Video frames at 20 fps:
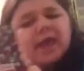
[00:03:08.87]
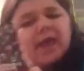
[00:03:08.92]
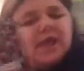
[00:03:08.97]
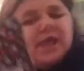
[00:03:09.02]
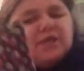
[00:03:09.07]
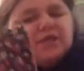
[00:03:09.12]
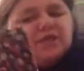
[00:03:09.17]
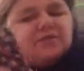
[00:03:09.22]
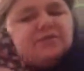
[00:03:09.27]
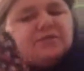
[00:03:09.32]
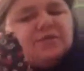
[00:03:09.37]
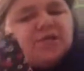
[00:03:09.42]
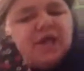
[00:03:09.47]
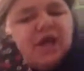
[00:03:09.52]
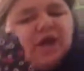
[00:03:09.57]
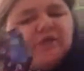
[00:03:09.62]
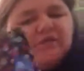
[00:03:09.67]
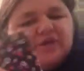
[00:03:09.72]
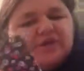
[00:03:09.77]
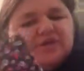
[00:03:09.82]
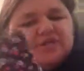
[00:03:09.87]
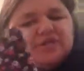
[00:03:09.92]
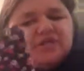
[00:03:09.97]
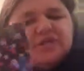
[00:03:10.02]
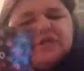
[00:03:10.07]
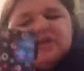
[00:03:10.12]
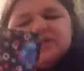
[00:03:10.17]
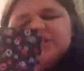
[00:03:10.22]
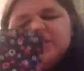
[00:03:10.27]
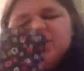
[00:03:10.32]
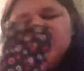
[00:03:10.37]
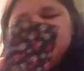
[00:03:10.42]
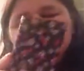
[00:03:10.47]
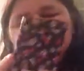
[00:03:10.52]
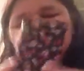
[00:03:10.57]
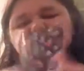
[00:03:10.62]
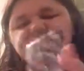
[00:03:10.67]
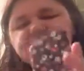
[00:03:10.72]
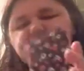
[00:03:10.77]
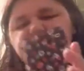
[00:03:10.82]
It is obviously Cath because I
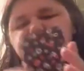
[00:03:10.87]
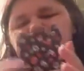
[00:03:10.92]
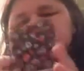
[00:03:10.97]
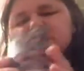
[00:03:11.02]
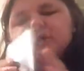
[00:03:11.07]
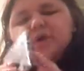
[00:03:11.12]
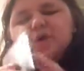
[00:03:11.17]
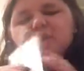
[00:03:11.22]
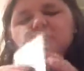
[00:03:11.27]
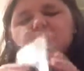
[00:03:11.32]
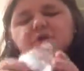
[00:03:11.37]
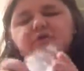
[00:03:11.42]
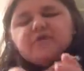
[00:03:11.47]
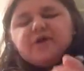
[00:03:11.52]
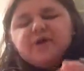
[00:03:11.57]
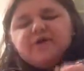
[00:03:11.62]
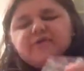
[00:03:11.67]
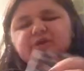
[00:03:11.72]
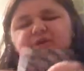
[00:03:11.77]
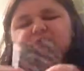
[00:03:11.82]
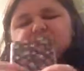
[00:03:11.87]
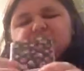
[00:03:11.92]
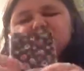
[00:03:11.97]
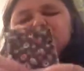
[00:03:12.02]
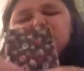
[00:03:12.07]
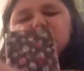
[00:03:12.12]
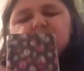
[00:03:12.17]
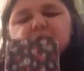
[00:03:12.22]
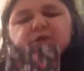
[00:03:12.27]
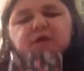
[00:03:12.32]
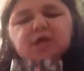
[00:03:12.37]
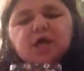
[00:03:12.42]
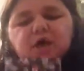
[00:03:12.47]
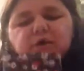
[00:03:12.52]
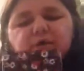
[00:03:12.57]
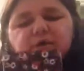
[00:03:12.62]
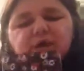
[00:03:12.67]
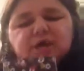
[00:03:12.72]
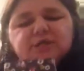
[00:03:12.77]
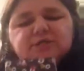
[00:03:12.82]
am obsessed with The
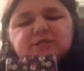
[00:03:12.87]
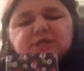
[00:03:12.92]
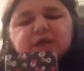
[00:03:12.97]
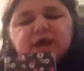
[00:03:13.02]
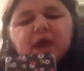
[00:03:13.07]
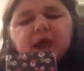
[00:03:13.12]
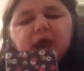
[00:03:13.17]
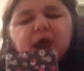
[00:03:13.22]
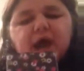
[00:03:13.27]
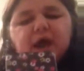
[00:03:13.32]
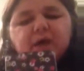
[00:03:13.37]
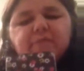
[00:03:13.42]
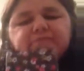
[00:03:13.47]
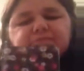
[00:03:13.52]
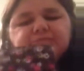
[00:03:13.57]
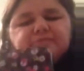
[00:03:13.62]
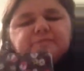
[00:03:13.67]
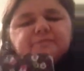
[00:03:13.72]
logo is here.